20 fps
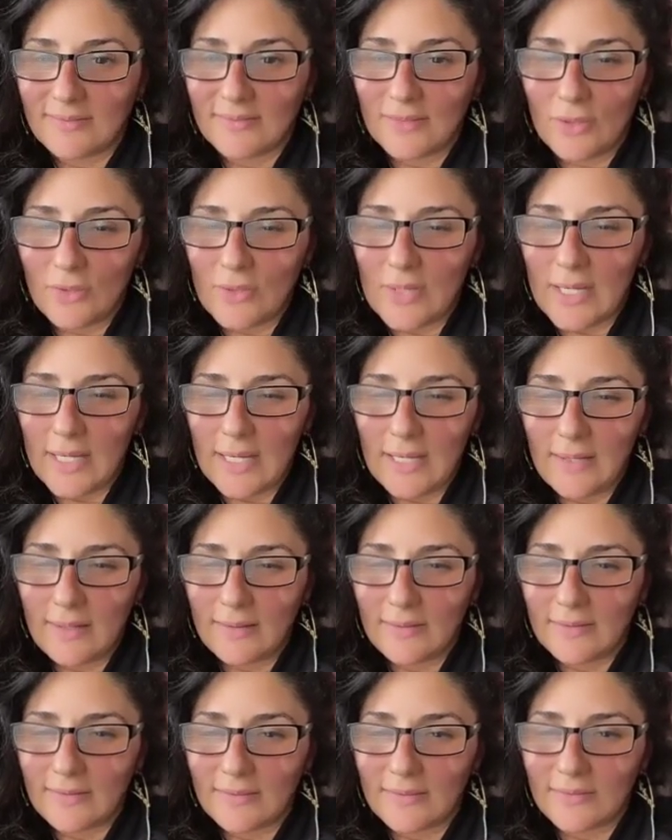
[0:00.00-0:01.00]

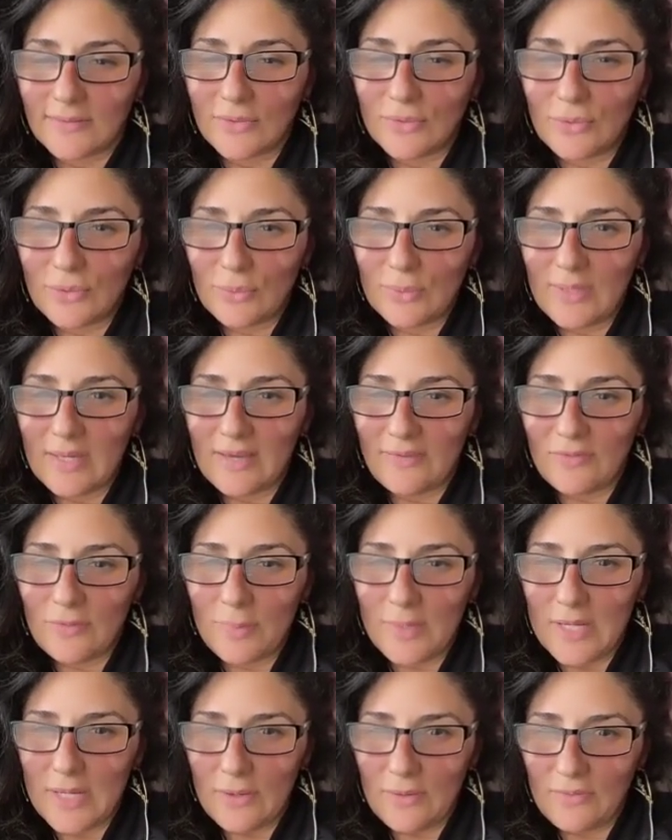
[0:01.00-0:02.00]
okay. Ooh, we have to
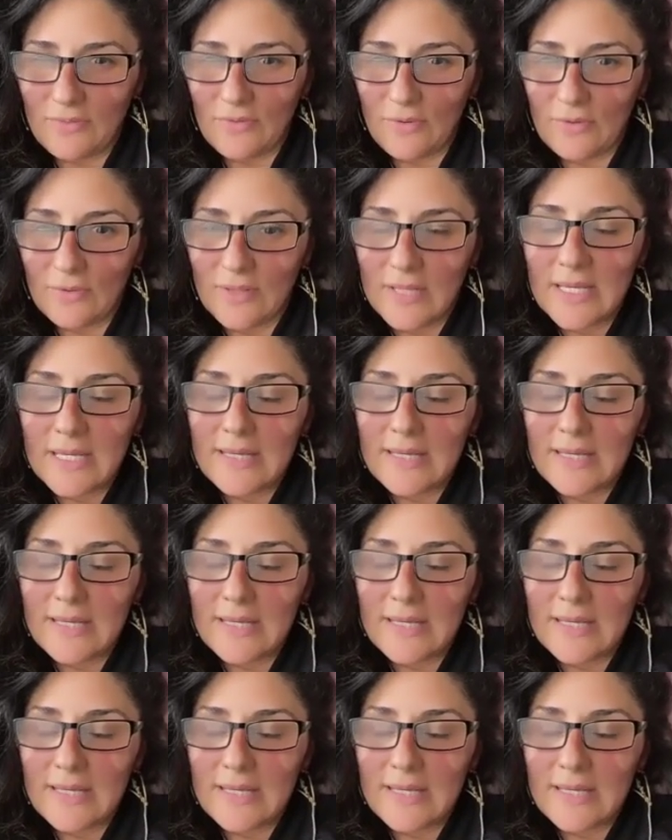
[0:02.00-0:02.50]
be careful.